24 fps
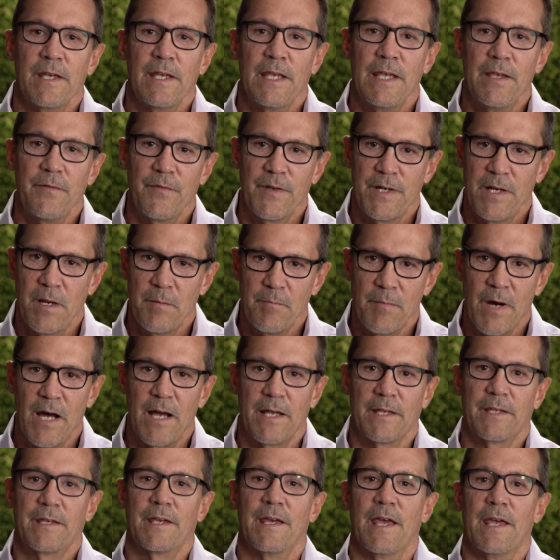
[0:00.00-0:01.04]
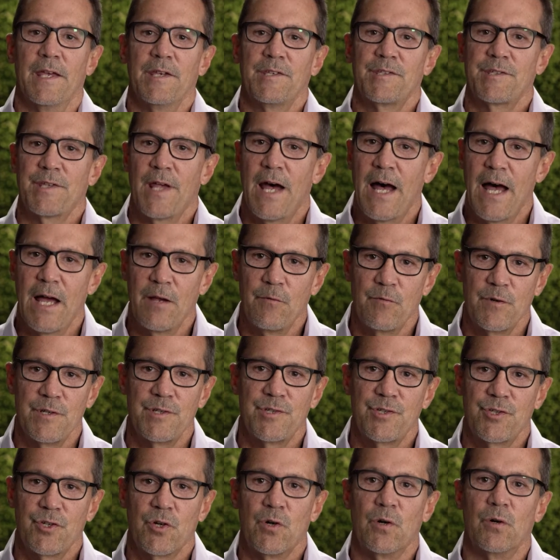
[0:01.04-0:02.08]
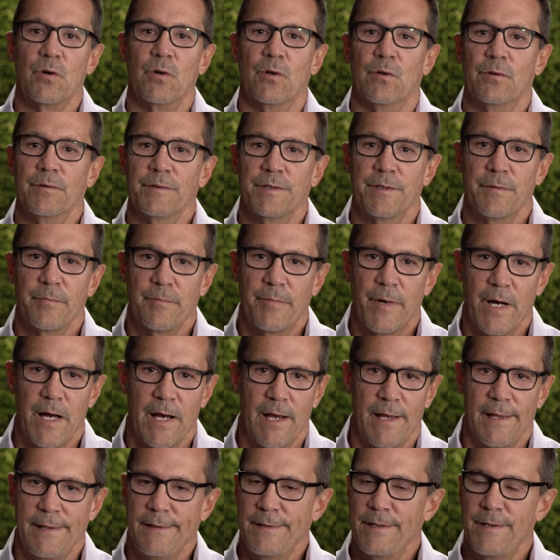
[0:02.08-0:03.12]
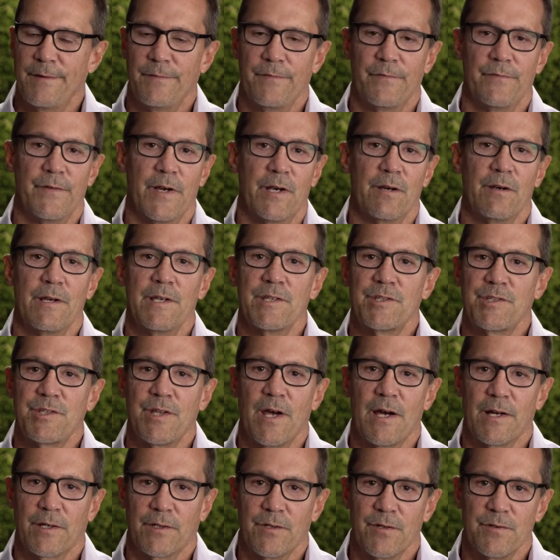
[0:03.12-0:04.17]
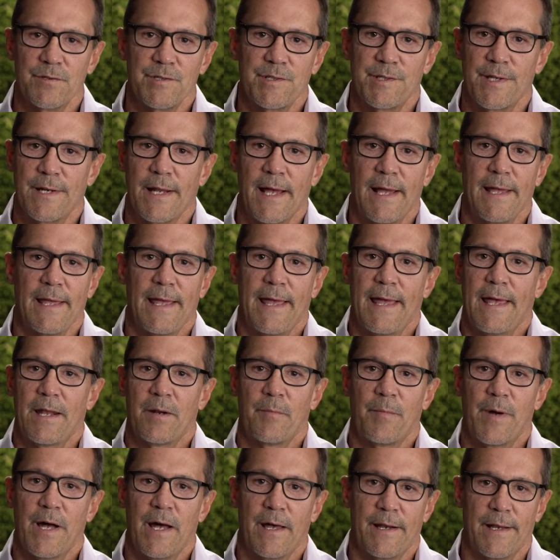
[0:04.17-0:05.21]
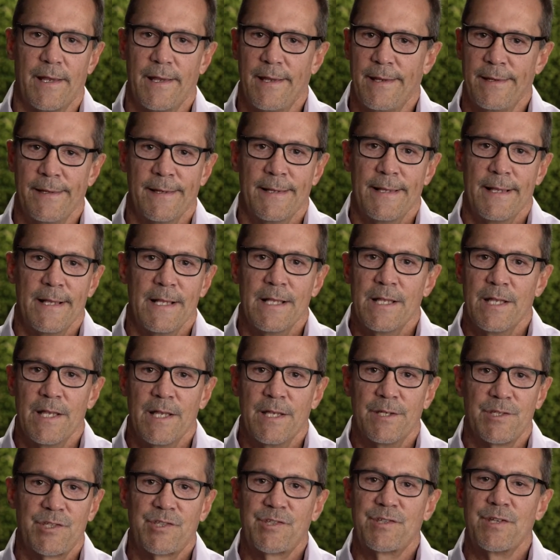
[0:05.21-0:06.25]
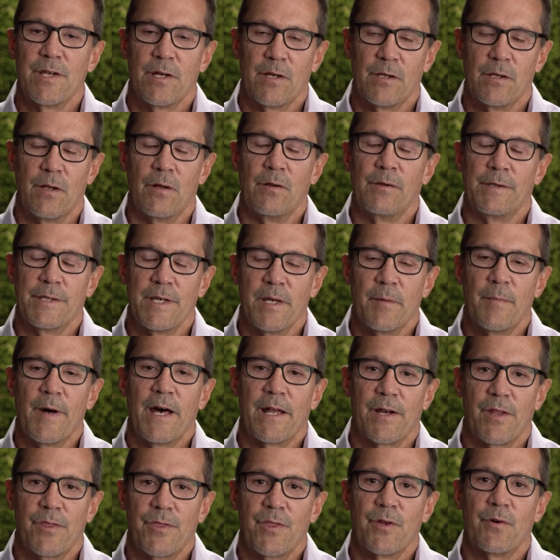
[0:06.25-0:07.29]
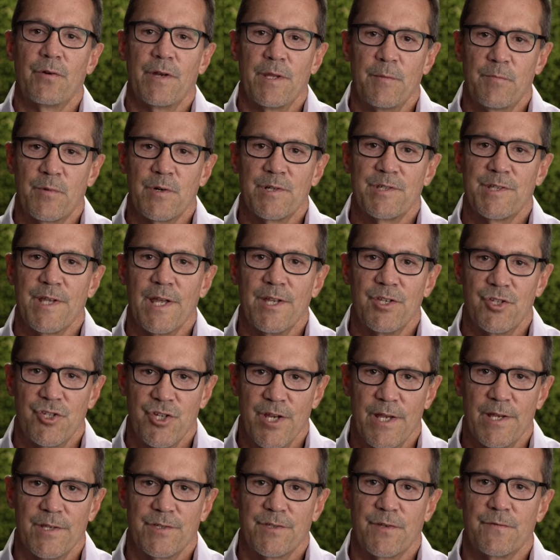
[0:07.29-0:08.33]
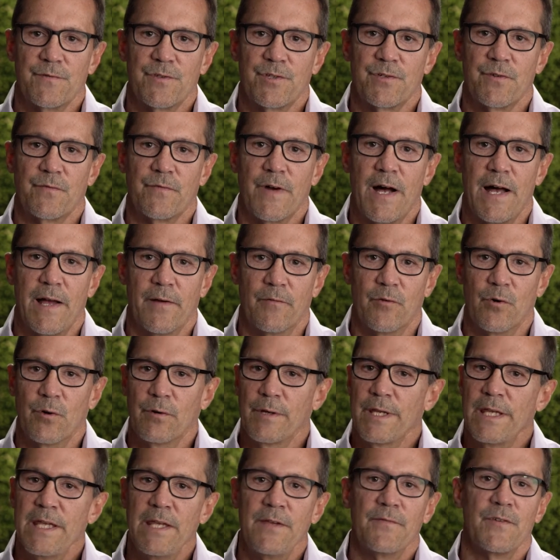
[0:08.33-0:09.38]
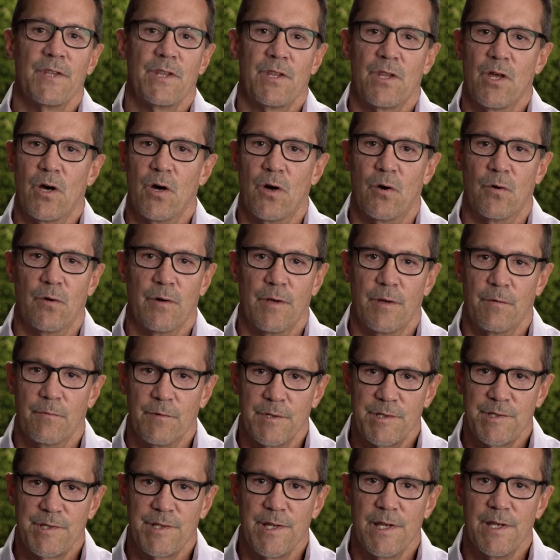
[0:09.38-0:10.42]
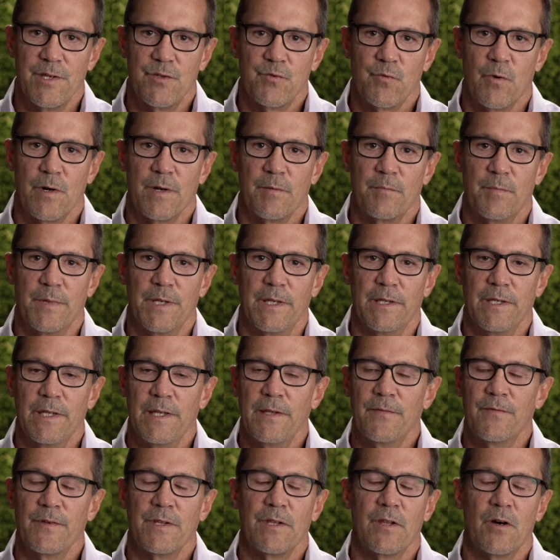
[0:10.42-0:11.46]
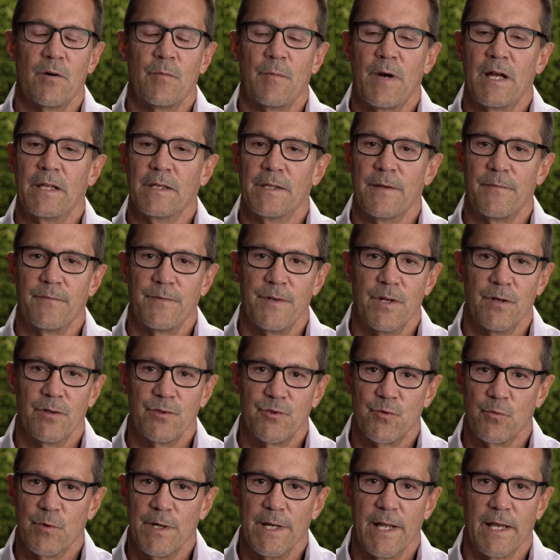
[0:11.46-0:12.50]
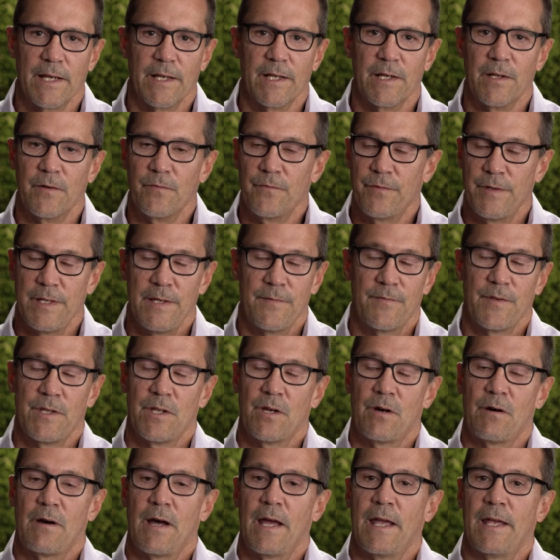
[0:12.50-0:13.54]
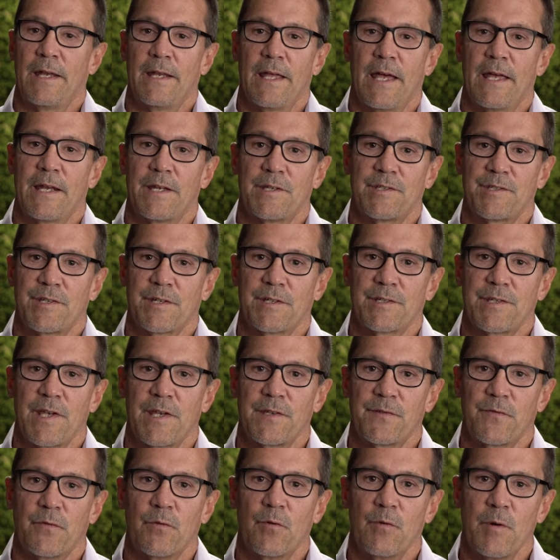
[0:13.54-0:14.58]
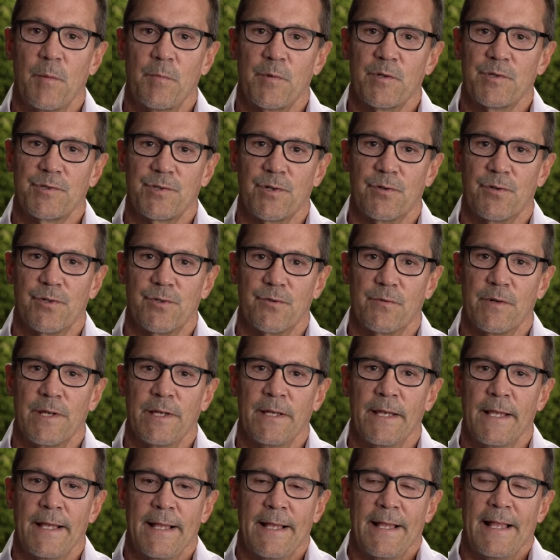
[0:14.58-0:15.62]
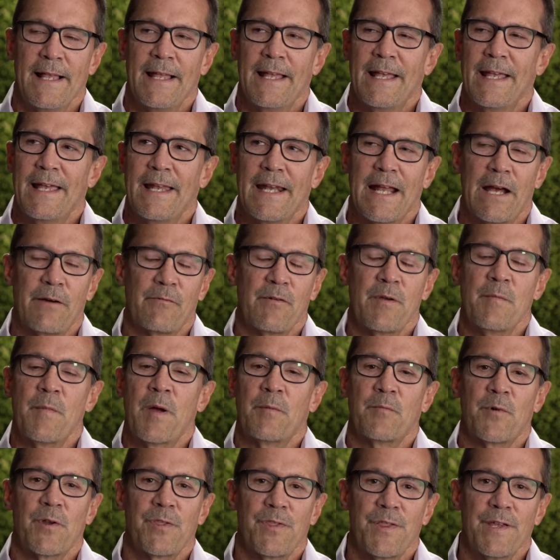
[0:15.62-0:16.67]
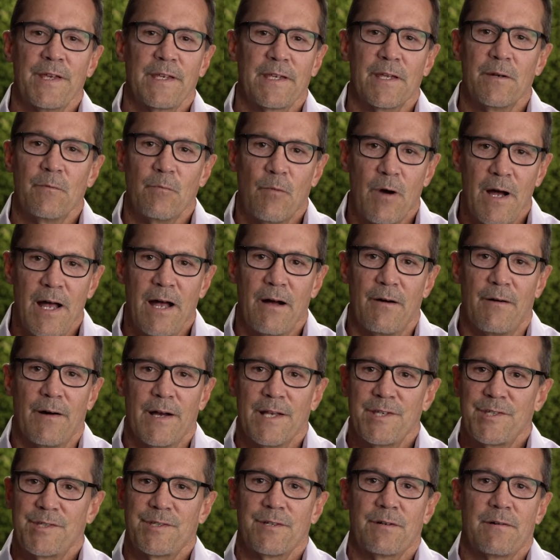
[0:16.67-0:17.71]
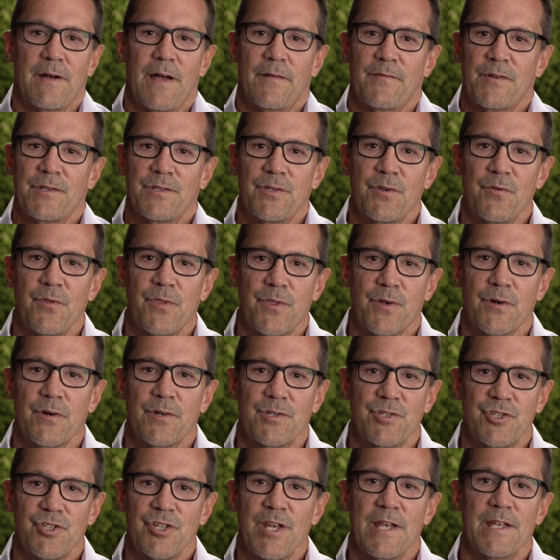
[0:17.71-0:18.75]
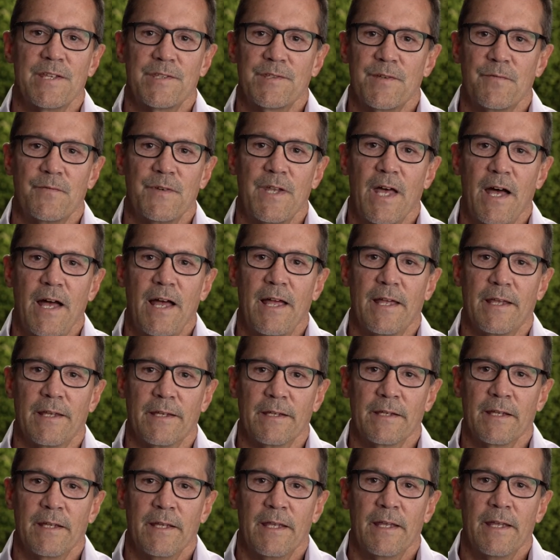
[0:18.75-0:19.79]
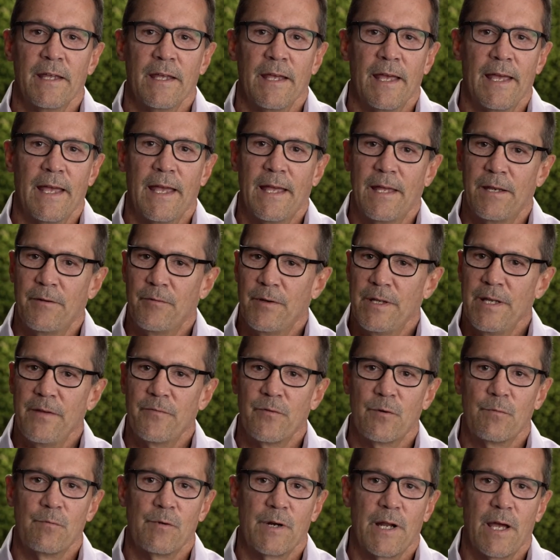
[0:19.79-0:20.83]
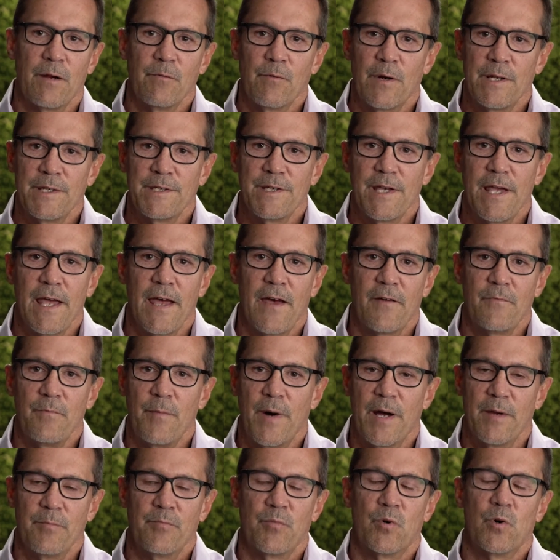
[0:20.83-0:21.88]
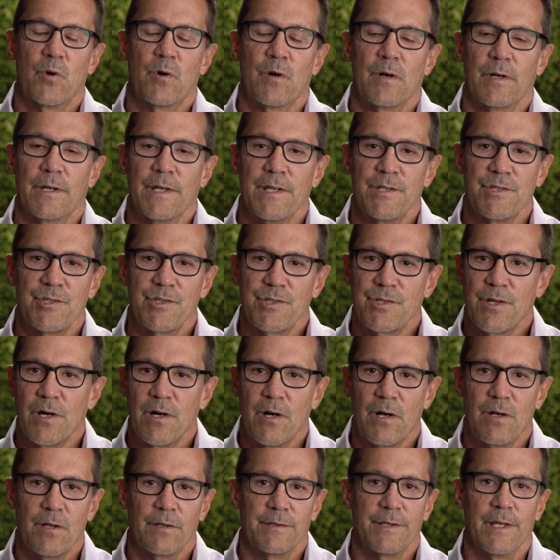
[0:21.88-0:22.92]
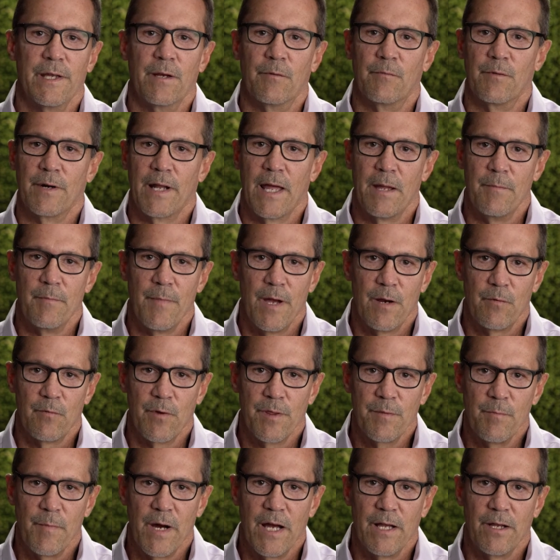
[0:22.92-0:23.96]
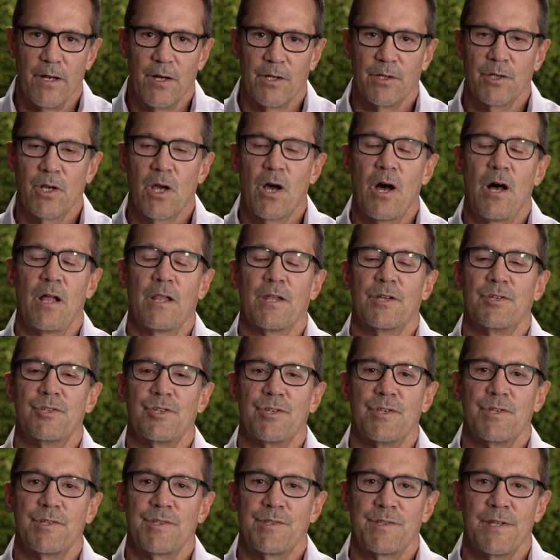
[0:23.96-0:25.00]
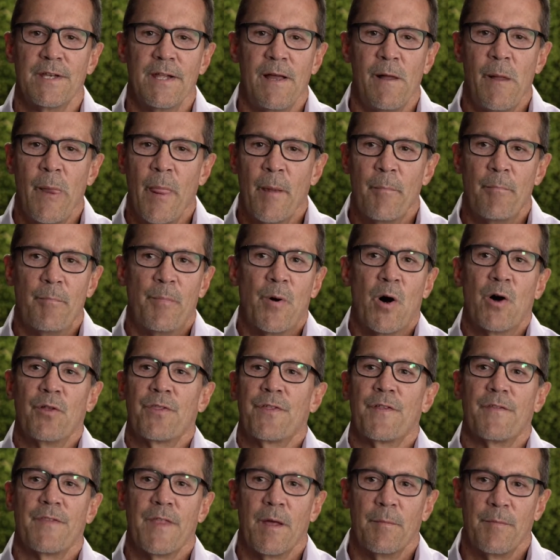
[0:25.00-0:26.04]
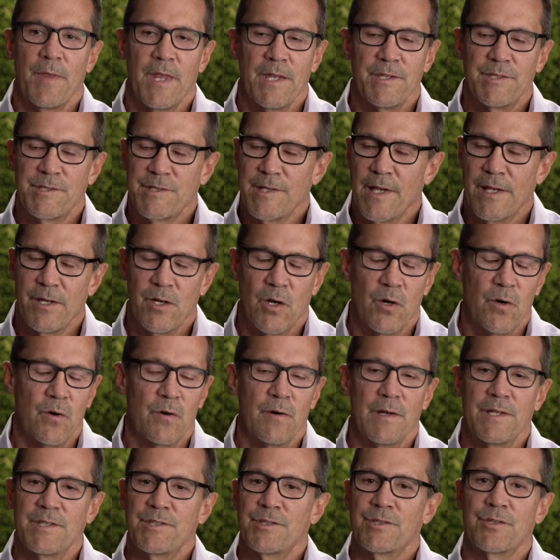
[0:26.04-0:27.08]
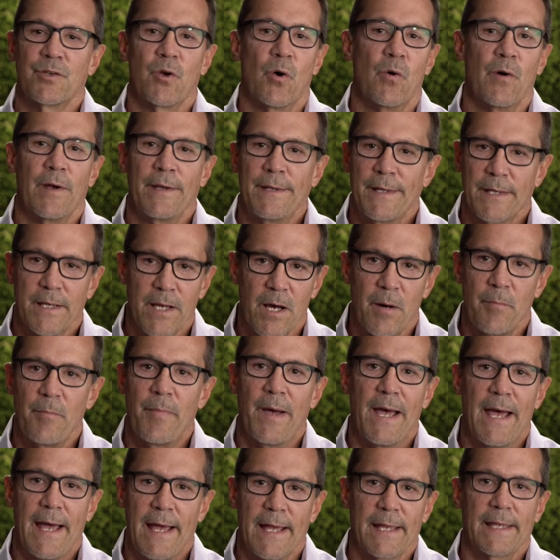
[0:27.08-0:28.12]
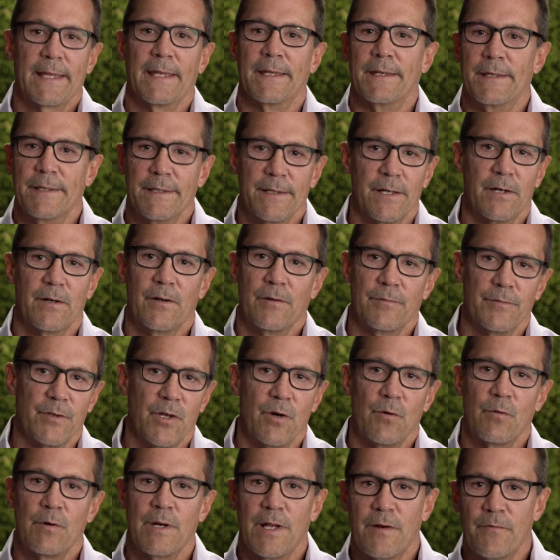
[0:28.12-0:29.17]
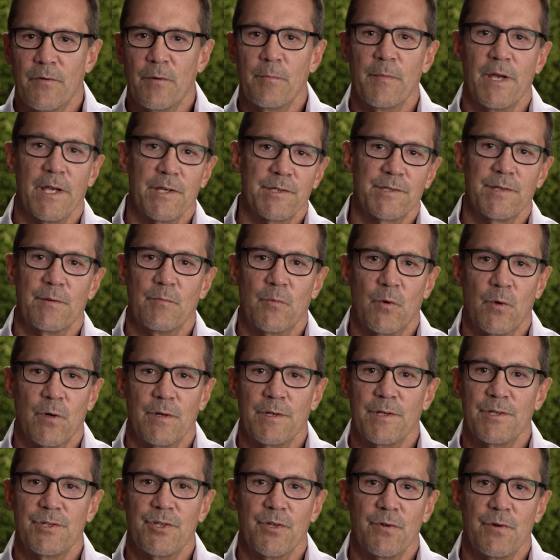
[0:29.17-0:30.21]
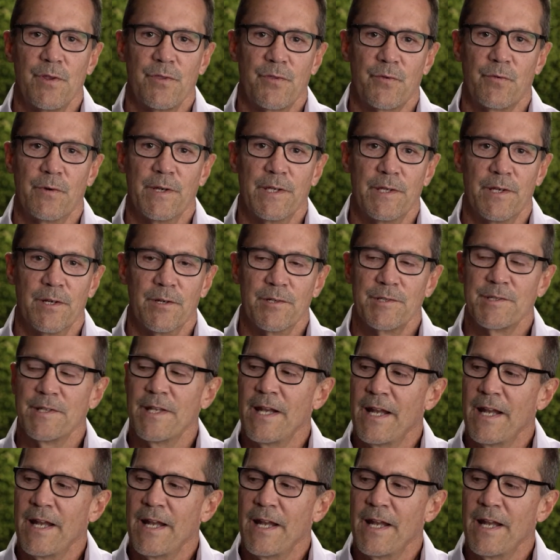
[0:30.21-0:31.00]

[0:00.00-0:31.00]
Even in my case, I was told by various doctors that I had still only about a 30% chance of survival, even though it was stage 1B, even though my lymph nodes were negative, even though I had had a successful Whipple surgery. And I remember thinking, wow, I still have a 2/3 chance of dying. And even when I went to have my port installed and when I met with my oncologist, both of them that said, oh, it's going to come back and, no one ever makes it more than 2 to 3 years.